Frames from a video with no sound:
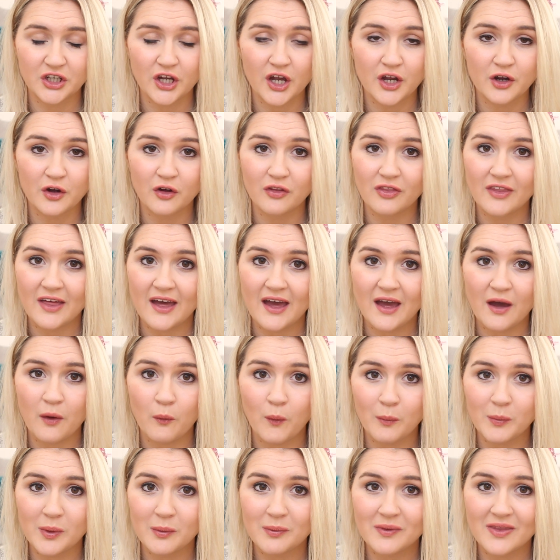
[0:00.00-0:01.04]
going on there
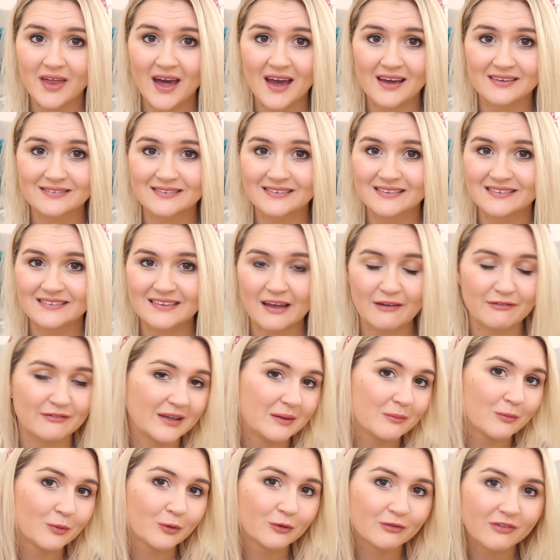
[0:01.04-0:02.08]
when we were there, so there's
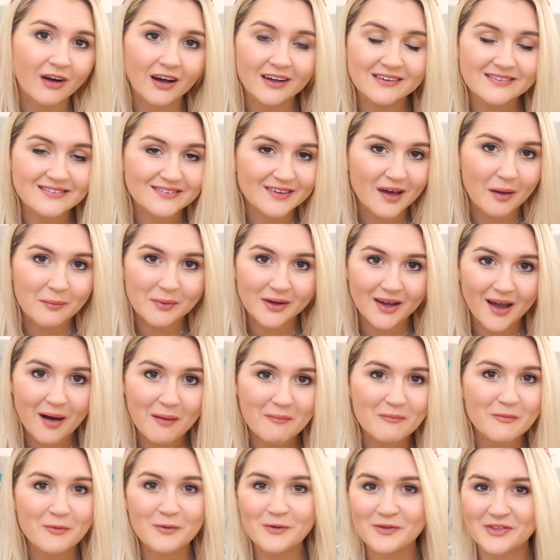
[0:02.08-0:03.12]
definitely more rides coming
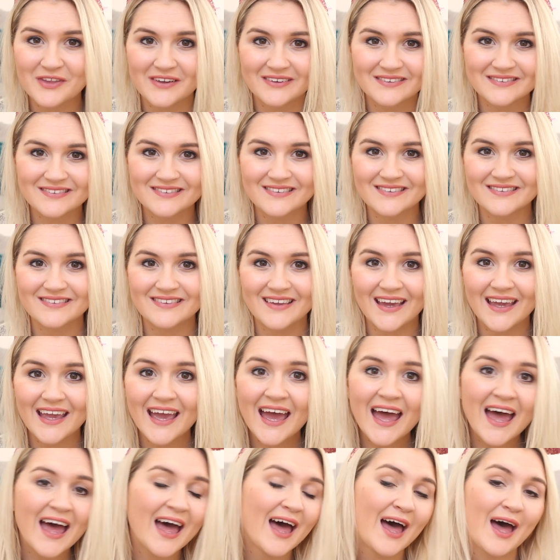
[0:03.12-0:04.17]
up, more things to
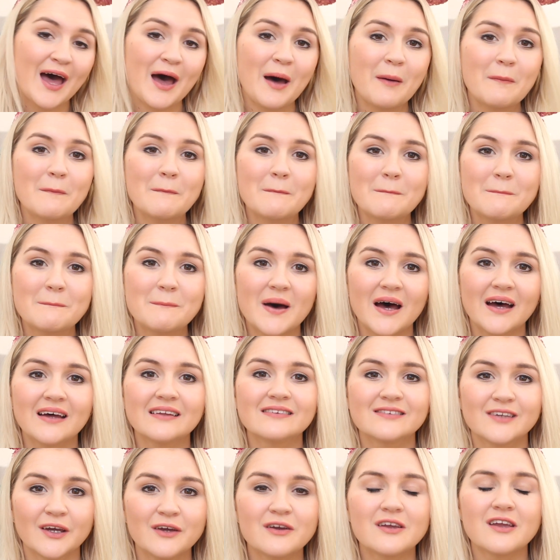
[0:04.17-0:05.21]
see.
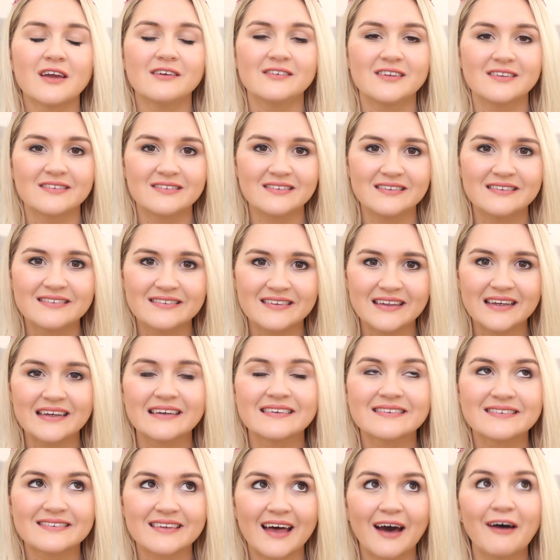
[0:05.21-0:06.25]
But Tokyo Disney Sea
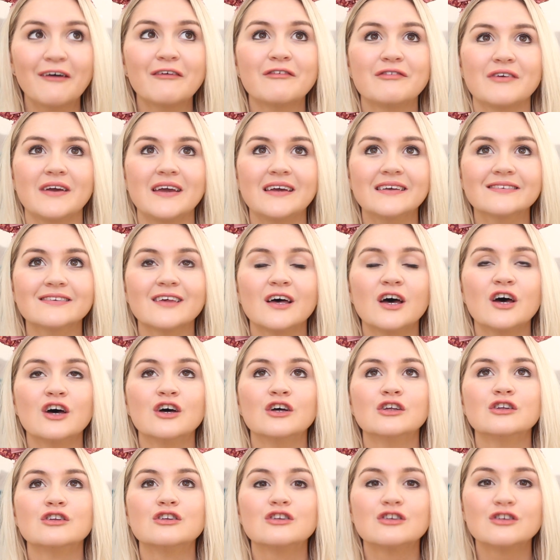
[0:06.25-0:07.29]
itself is
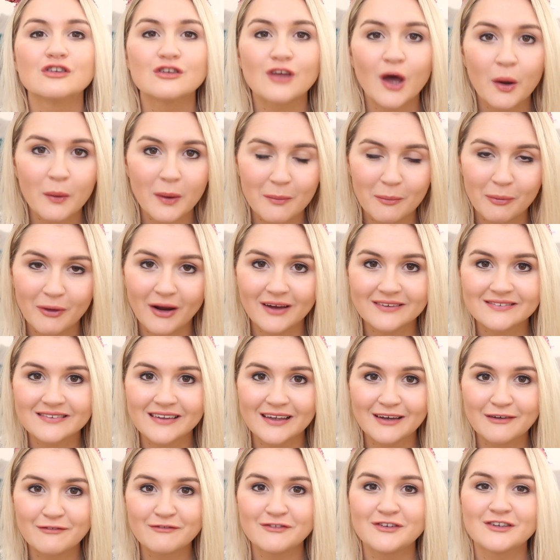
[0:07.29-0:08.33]
so
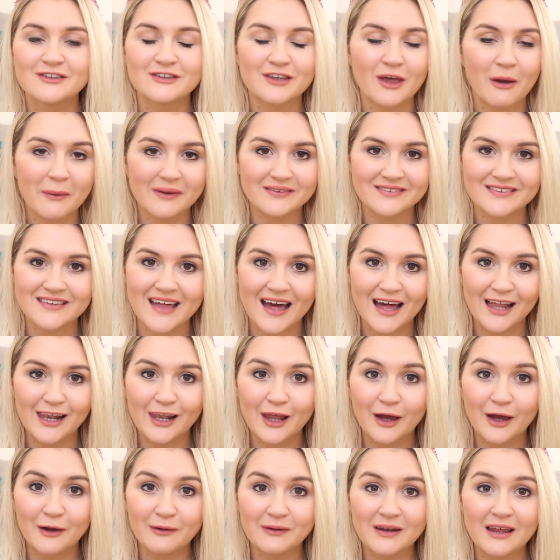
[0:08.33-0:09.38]
impressive, just going to that
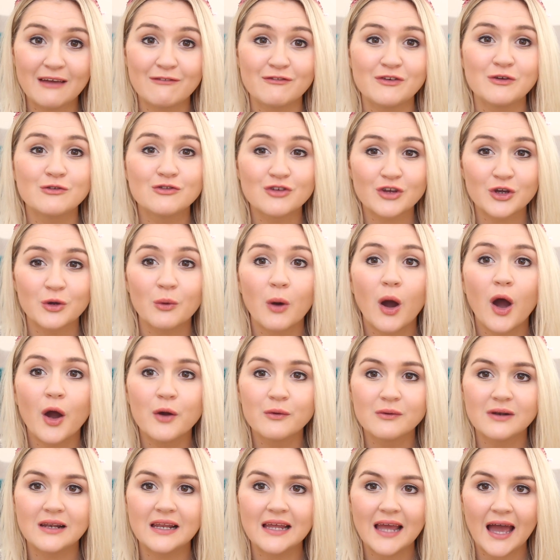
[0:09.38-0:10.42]
alone. If you do
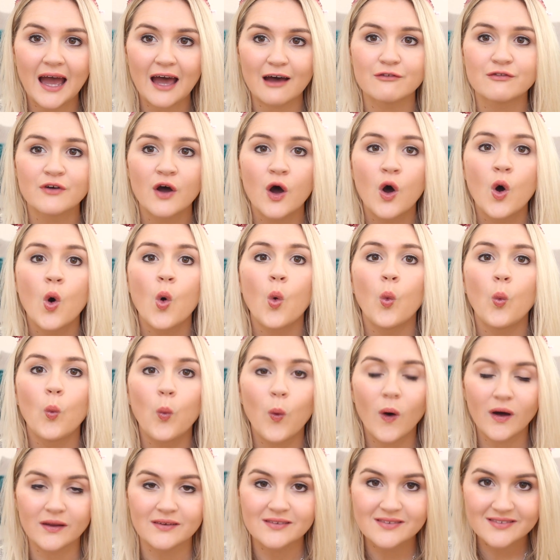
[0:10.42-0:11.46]
only have
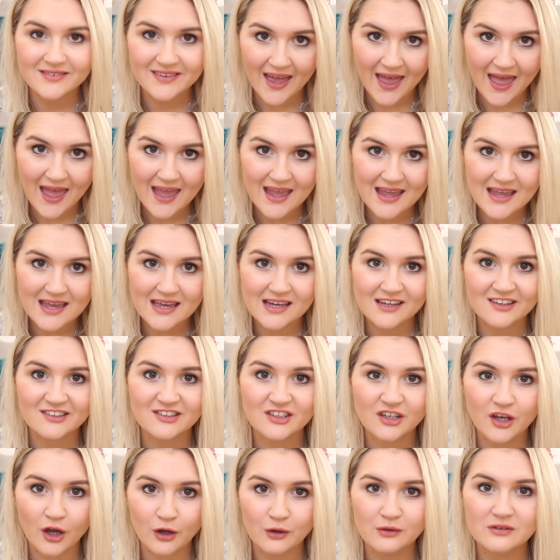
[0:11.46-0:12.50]
one day
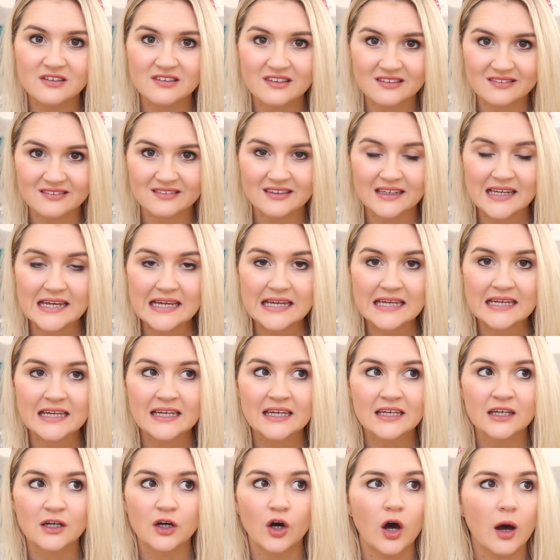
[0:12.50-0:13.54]
to go to Disney
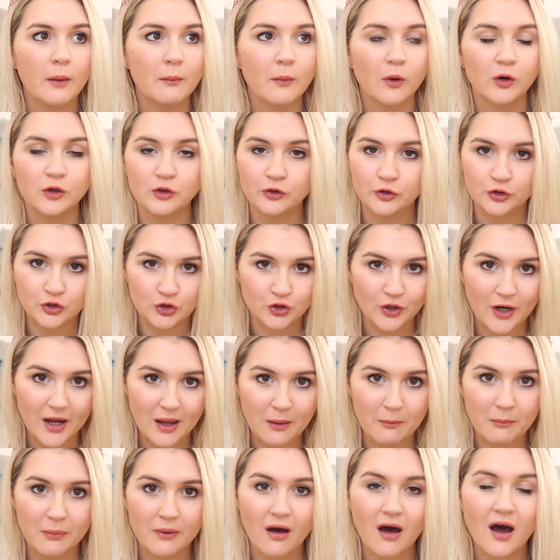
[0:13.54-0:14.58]
on your
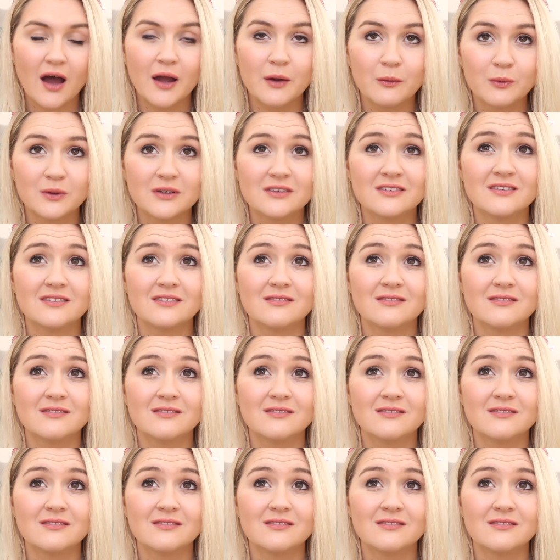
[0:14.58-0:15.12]
trip, I would